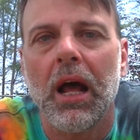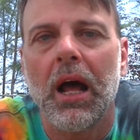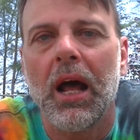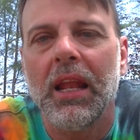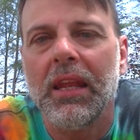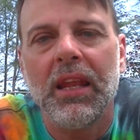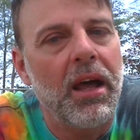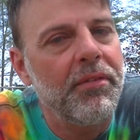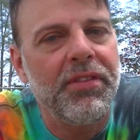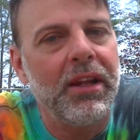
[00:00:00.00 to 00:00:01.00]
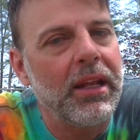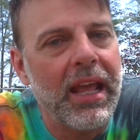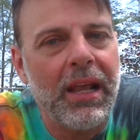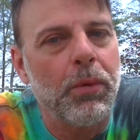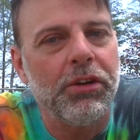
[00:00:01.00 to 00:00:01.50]
I love the
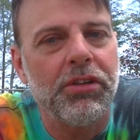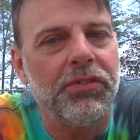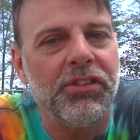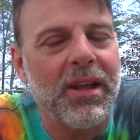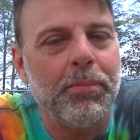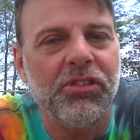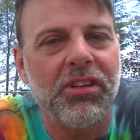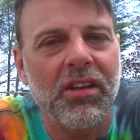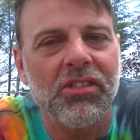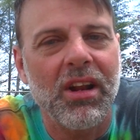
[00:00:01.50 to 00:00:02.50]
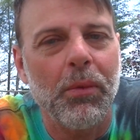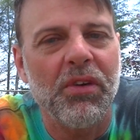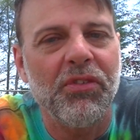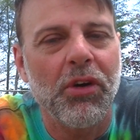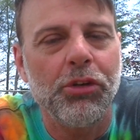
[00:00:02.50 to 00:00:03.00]
language of step 6, and I
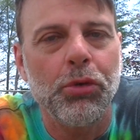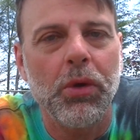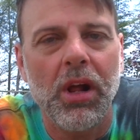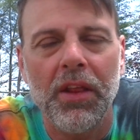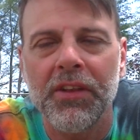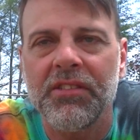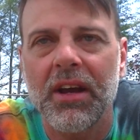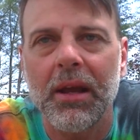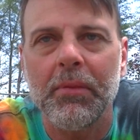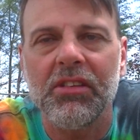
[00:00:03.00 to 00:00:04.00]
refer to it all the time.